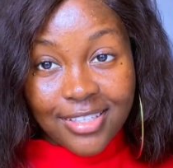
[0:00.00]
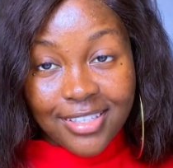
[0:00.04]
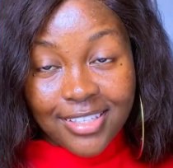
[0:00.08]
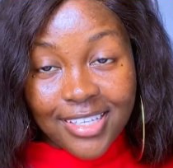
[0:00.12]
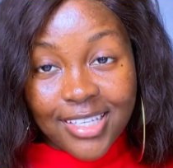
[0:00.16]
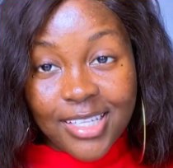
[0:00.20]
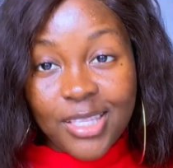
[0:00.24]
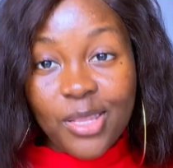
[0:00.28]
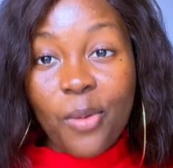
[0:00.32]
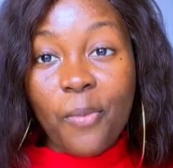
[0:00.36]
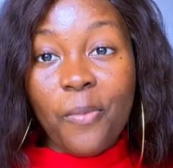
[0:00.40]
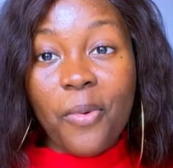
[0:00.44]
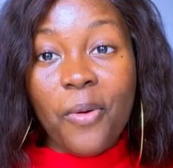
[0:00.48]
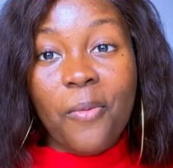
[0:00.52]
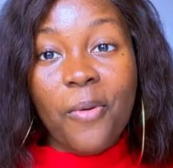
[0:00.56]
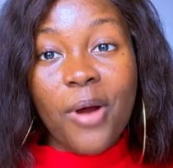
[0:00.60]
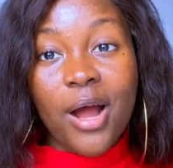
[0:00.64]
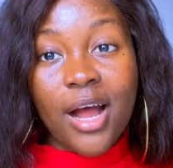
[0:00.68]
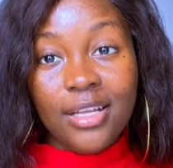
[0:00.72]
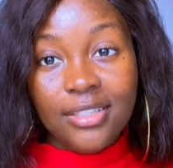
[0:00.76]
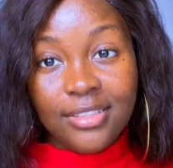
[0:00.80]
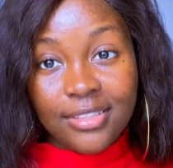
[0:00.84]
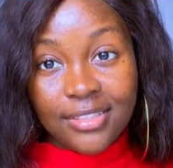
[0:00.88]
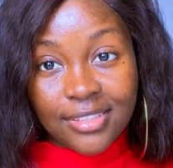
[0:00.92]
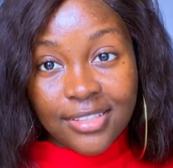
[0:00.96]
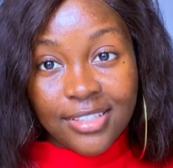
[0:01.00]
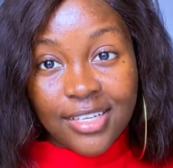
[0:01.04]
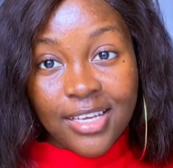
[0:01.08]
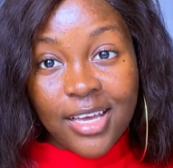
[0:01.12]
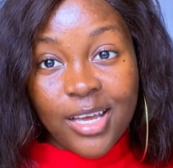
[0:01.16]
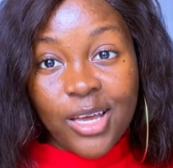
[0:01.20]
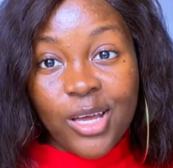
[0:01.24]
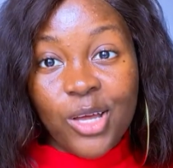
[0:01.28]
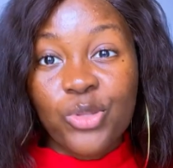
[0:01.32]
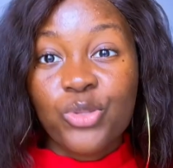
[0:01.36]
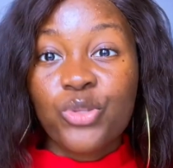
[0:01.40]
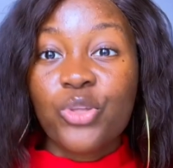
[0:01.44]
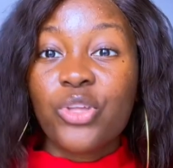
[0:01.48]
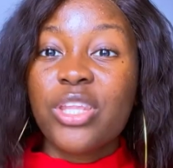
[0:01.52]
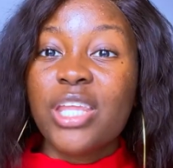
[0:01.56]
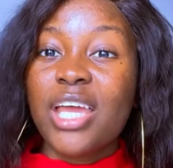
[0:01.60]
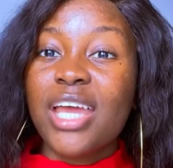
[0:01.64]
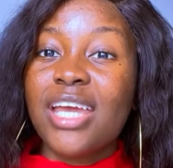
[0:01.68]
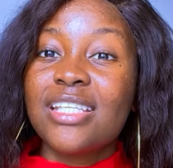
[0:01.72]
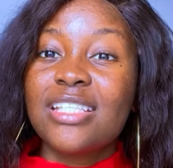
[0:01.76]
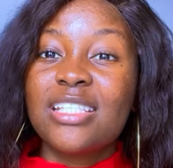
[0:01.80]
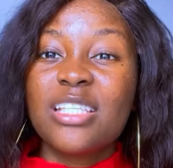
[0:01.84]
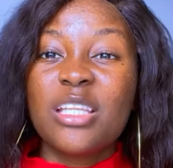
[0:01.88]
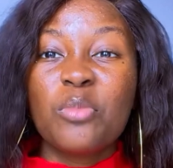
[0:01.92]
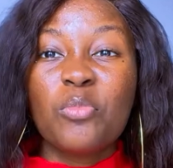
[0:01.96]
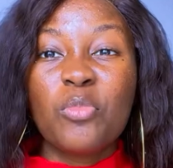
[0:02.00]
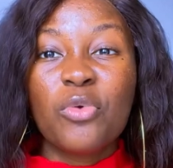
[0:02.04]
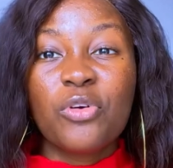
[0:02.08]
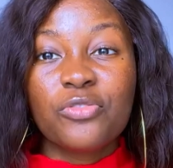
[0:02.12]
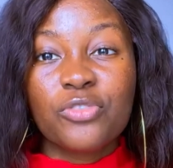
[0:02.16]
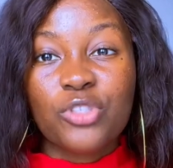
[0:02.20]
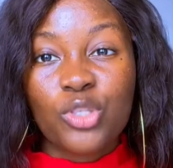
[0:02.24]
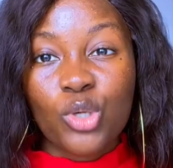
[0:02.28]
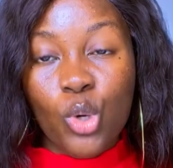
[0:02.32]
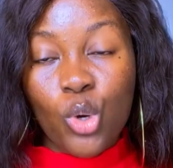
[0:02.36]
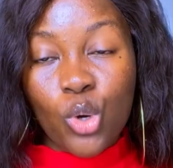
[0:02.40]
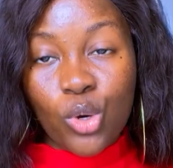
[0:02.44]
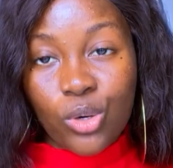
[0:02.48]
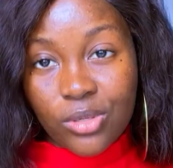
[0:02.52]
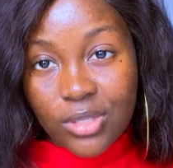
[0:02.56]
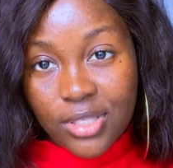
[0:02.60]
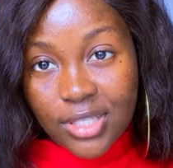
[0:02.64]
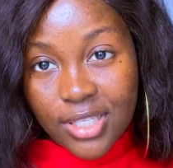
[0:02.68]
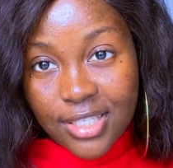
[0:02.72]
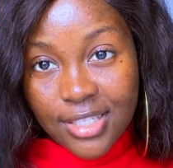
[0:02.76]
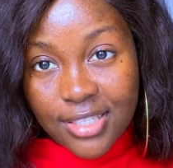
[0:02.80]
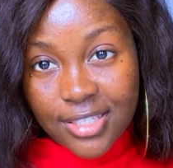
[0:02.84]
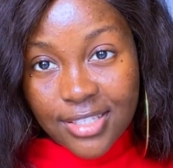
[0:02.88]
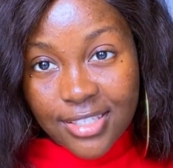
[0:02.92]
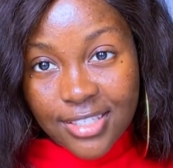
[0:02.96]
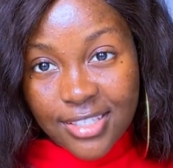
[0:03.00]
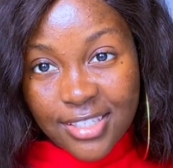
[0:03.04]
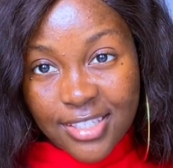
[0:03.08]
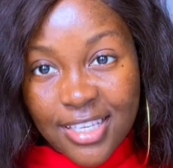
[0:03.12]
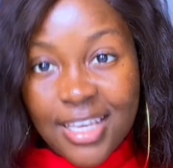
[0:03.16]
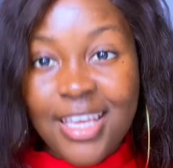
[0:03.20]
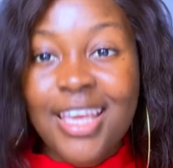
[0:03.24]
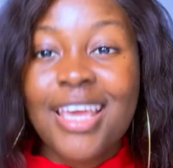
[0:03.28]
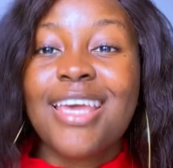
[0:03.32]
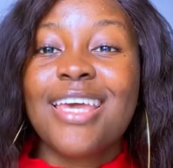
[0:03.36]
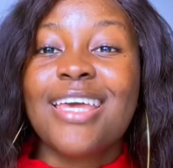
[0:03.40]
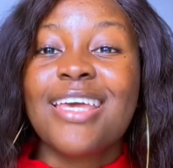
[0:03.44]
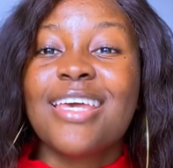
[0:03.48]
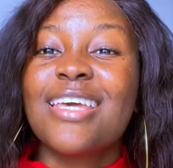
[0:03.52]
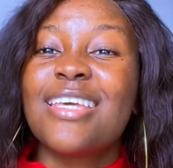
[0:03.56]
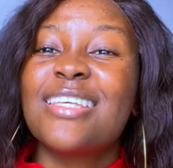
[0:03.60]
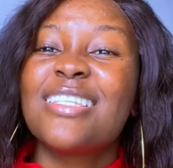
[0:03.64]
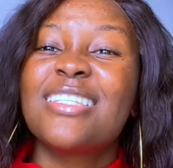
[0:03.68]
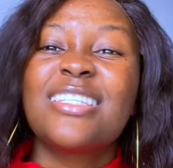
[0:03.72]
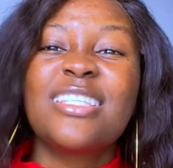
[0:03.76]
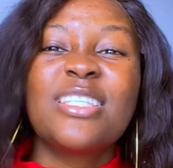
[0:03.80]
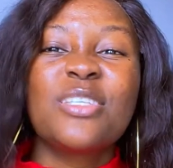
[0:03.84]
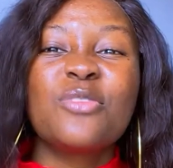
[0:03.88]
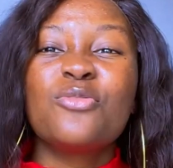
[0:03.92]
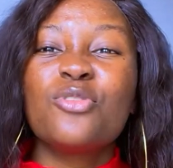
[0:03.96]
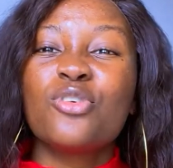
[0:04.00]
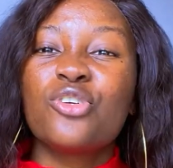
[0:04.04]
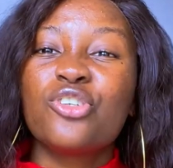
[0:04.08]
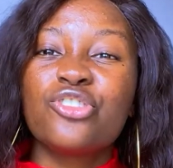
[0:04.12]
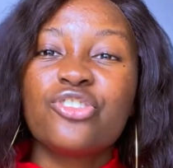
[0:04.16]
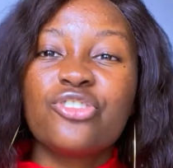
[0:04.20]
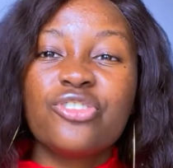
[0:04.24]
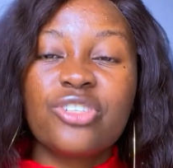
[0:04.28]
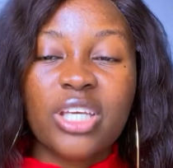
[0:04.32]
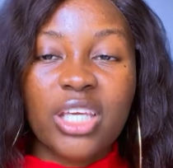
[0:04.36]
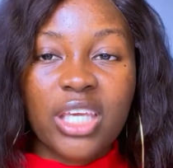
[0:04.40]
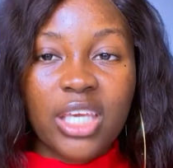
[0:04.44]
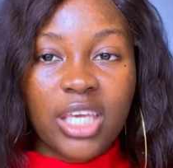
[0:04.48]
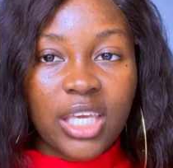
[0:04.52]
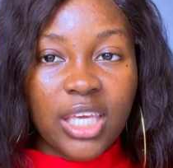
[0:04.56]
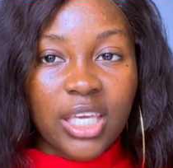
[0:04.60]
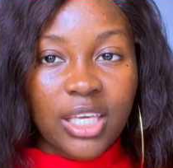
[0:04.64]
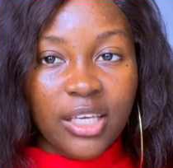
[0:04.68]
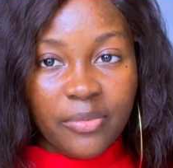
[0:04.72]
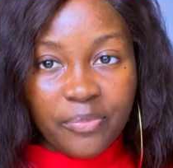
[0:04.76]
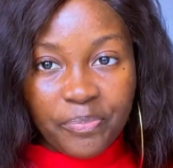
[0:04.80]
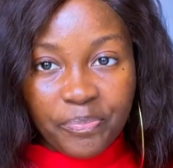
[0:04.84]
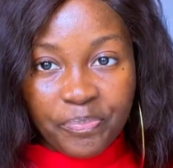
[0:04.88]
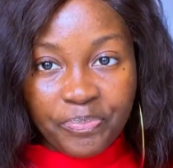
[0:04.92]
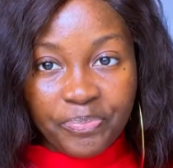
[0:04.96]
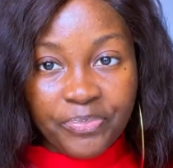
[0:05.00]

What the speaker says: number 1. To tell you the name of the course is 300k.